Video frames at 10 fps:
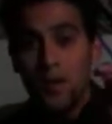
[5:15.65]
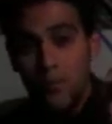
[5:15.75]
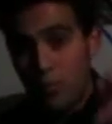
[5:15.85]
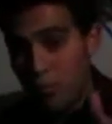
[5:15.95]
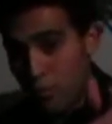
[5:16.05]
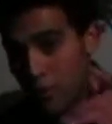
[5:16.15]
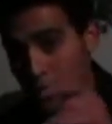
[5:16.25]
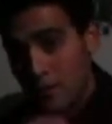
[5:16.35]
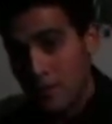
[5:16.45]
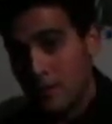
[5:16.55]

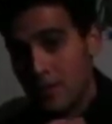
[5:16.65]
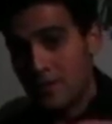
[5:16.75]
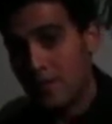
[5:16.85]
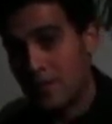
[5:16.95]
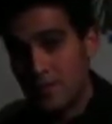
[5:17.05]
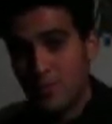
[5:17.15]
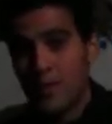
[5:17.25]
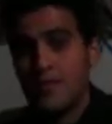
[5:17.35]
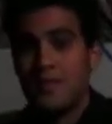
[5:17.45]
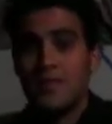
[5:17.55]
Portland has been a
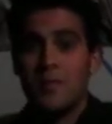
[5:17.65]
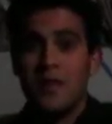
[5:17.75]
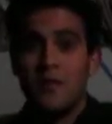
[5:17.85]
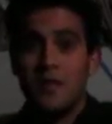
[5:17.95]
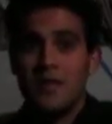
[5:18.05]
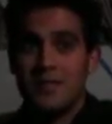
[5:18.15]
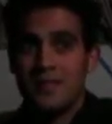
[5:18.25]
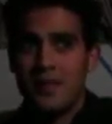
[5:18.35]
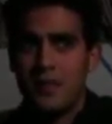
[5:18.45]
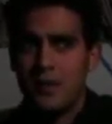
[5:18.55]
surprise team out west.
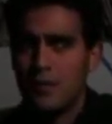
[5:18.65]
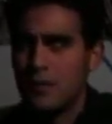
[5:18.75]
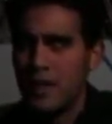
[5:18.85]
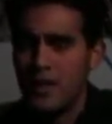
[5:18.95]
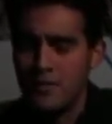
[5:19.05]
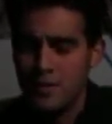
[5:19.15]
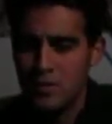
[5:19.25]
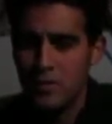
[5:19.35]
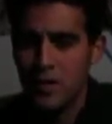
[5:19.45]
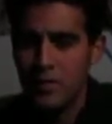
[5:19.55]
They're
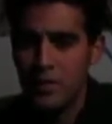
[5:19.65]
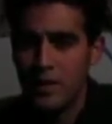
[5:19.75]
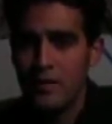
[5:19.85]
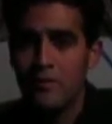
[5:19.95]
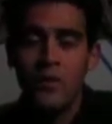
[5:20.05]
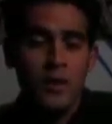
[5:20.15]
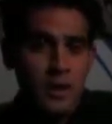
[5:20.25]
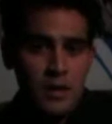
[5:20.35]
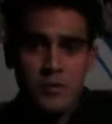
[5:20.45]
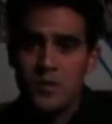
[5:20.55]
9-2, I believe.
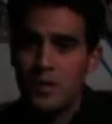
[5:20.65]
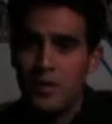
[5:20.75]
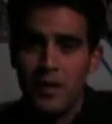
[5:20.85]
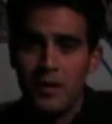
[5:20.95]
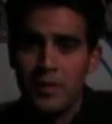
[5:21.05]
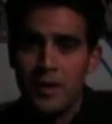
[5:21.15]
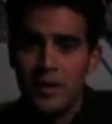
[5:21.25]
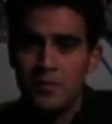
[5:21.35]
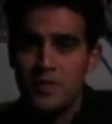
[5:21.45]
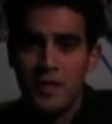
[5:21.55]
I'm sure they probably
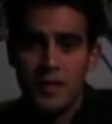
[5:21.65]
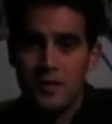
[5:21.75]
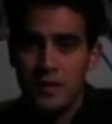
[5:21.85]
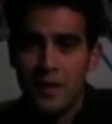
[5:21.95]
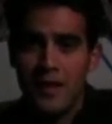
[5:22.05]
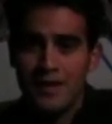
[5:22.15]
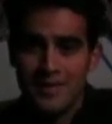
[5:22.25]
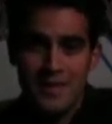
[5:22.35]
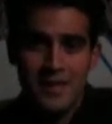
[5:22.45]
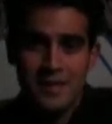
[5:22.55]
played tonight or in the last
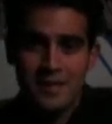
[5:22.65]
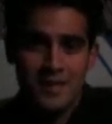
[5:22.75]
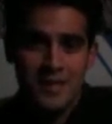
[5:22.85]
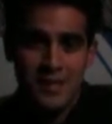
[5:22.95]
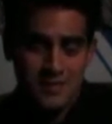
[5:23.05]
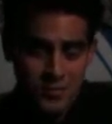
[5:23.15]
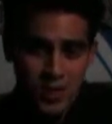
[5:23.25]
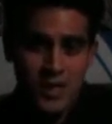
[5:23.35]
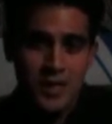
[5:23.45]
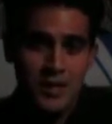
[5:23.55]
night, and the standings have
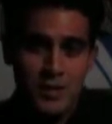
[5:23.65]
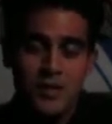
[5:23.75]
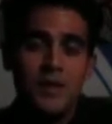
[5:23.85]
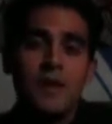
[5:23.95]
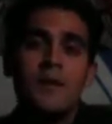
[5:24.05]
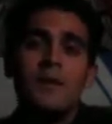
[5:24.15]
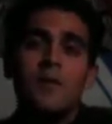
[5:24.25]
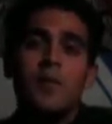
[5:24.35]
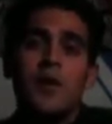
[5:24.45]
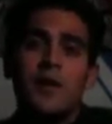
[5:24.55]
changed.
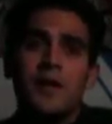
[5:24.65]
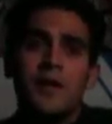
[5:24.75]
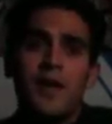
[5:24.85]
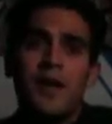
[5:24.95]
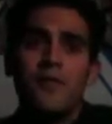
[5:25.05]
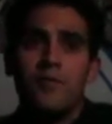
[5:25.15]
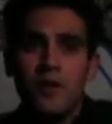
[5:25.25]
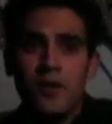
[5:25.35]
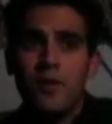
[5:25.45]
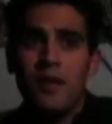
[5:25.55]
But they have,
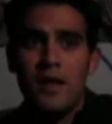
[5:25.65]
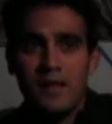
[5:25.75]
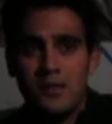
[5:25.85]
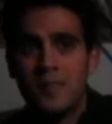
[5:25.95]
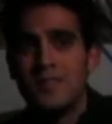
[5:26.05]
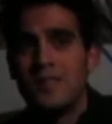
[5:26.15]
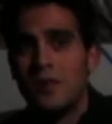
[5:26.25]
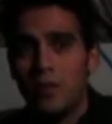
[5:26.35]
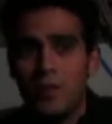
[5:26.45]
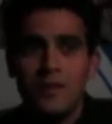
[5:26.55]
that interesting
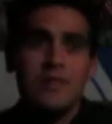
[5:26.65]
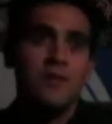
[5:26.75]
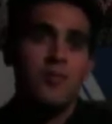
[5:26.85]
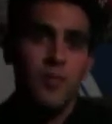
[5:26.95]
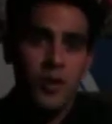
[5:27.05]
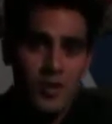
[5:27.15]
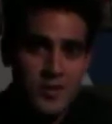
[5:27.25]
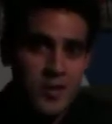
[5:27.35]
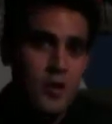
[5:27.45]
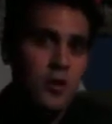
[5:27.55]
nucleus of
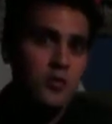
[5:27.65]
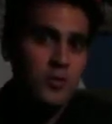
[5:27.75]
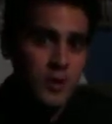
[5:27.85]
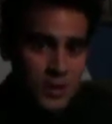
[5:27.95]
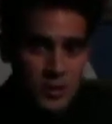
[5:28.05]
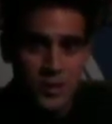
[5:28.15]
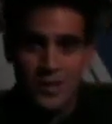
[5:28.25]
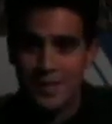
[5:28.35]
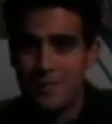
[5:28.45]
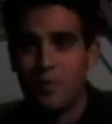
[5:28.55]
LaMarcus Aldridge, at
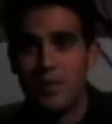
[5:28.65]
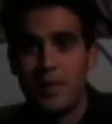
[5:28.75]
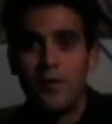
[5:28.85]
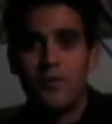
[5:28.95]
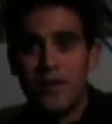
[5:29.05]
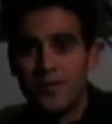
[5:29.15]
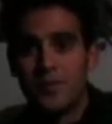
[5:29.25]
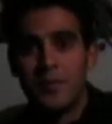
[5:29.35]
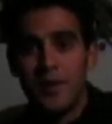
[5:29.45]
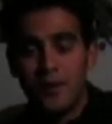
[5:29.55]
this point now a
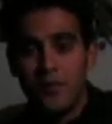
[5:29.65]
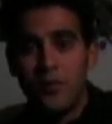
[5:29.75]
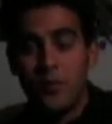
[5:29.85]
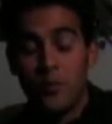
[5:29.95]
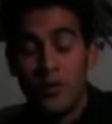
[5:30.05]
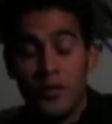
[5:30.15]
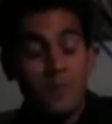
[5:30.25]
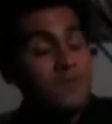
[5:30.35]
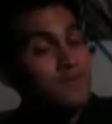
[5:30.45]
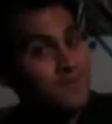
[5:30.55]
veteran power forward.
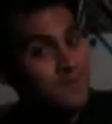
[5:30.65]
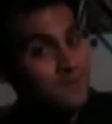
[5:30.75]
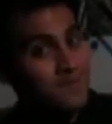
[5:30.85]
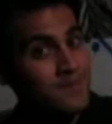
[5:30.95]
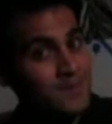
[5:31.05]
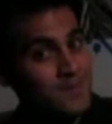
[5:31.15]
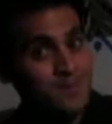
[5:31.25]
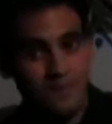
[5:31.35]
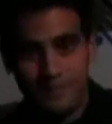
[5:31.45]
I